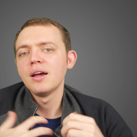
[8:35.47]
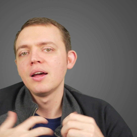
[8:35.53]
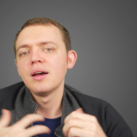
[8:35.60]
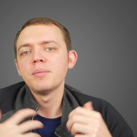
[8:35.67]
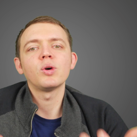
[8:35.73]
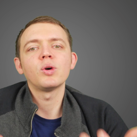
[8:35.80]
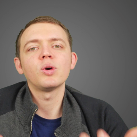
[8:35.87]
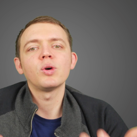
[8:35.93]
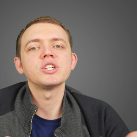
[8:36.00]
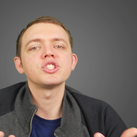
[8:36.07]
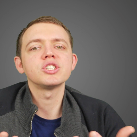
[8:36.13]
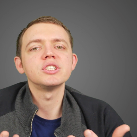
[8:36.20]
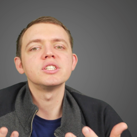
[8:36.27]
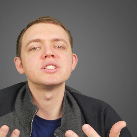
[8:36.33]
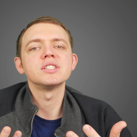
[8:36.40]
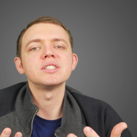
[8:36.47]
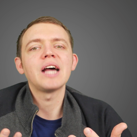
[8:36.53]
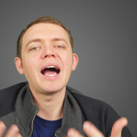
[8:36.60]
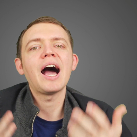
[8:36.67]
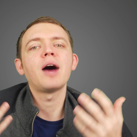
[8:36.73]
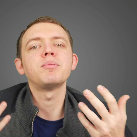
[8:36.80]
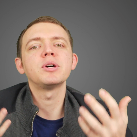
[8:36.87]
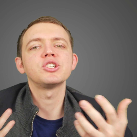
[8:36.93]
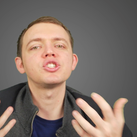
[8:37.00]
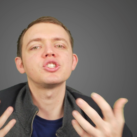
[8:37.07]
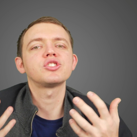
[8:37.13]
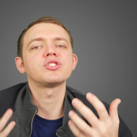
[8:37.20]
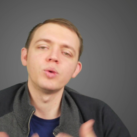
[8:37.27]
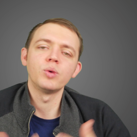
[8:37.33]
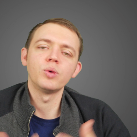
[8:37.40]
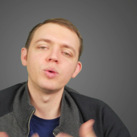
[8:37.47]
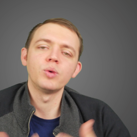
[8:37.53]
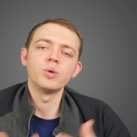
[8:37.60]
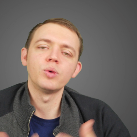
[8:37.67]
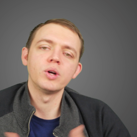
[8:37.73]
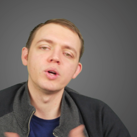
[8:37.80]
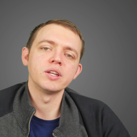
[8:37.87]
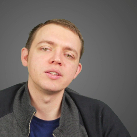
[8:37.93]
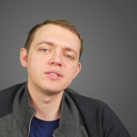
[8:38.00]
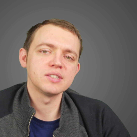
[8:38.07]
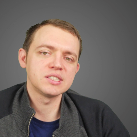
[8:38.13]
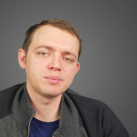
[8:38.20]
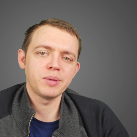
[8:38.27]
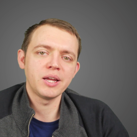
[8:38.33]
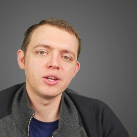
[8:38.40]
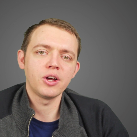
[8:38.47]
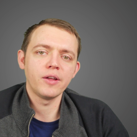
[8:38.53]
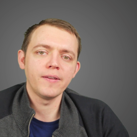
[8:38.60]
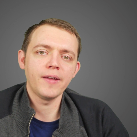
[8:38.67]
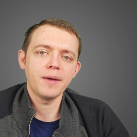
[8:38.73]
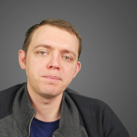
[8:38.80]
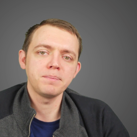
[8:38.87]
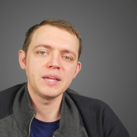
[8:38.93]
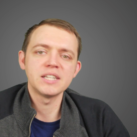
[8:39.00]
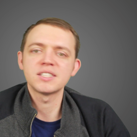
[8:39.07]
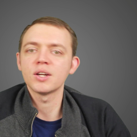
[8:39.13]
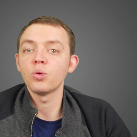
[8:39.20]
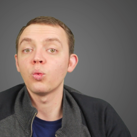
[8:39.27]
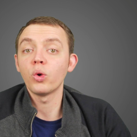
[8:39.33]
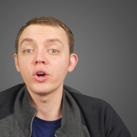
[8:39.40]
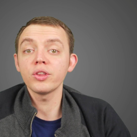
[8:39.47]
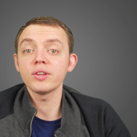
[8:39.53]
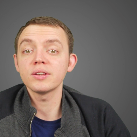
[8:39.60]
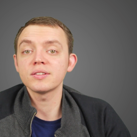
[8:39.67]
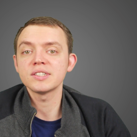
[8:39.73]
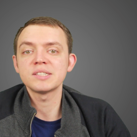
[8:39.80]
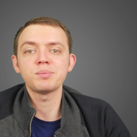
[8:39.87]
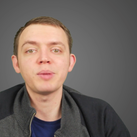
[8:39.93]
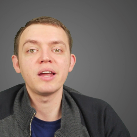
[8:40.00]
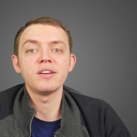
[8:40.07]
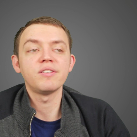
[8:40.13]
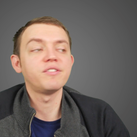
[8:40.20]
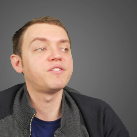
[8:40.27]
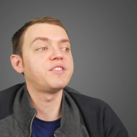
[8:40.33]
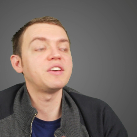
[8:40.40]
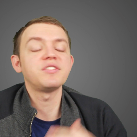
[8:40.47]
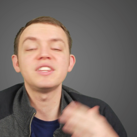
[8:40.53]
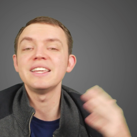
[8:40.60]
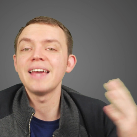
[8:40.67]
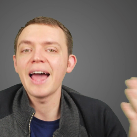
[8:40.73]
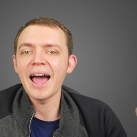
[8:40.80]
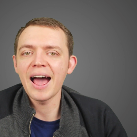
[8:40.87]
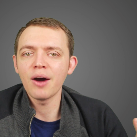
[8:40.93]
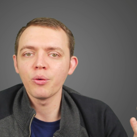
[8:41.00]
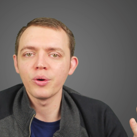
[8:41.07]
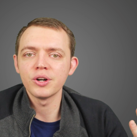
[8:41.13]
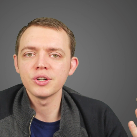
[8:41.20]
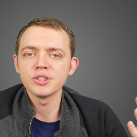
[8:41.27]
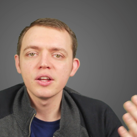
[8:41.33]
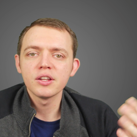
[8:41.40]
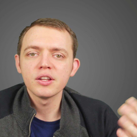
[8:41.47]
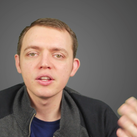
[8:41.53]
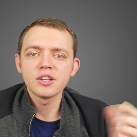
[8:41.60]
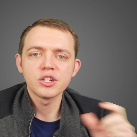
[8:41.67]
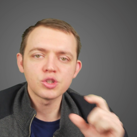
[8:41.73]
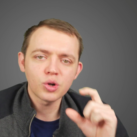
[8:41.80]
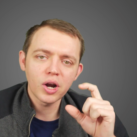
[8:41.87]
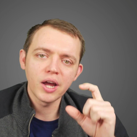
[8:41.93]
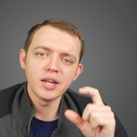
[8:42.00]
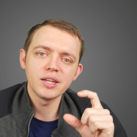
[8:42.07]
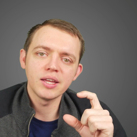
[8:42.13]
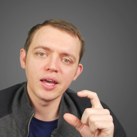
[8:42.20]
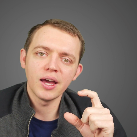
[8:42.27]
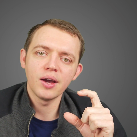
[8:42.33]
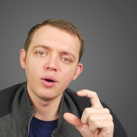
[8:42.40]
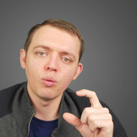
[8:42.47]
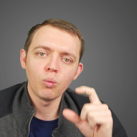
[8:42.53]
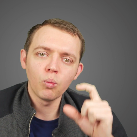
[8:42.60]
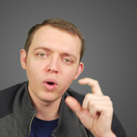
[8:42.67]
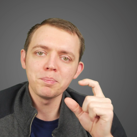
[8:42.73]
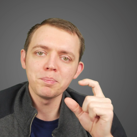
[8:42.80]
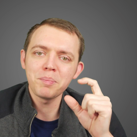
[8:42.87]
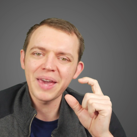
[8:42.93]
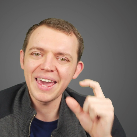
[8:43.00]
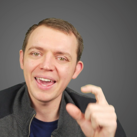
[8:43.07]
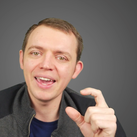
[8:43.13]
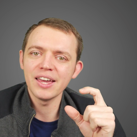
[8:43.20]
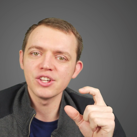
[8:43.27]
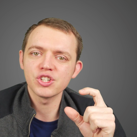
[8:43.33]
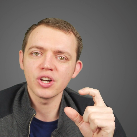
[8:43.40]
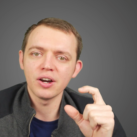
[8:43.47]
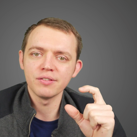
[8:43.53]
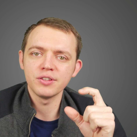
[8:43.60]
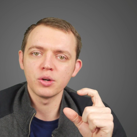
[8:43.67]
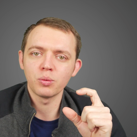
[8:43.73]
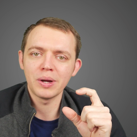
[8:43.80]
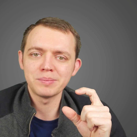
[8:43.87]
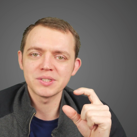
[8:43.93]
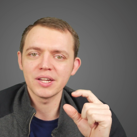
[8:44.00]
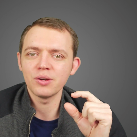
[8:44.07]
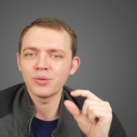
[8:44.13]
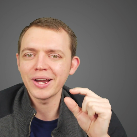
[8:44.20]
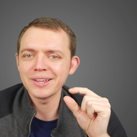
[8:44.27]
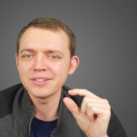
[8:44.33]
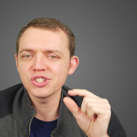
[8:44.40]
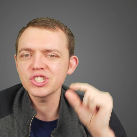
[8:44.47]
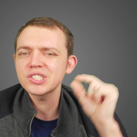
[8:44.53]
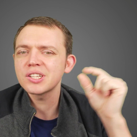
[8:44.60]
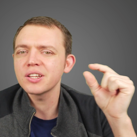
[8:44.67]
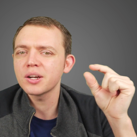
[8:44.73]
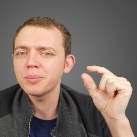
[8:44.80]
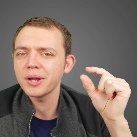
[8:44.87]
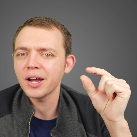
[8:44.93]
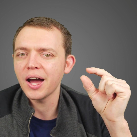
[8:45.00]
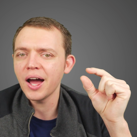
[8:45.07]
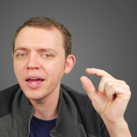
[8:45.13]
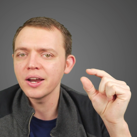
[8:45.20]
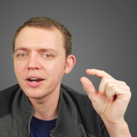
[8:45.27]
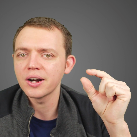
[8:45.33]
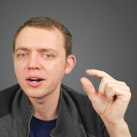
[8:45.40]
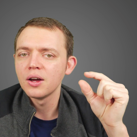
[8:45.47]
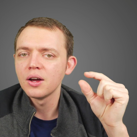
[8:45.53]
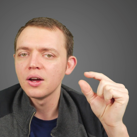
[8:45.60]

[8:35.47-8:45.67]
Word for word: But the question is, is how much time are you willing to spend on that? Is it worth it to spend 50 hours to try and get one page of your website ranked just a little bit higher?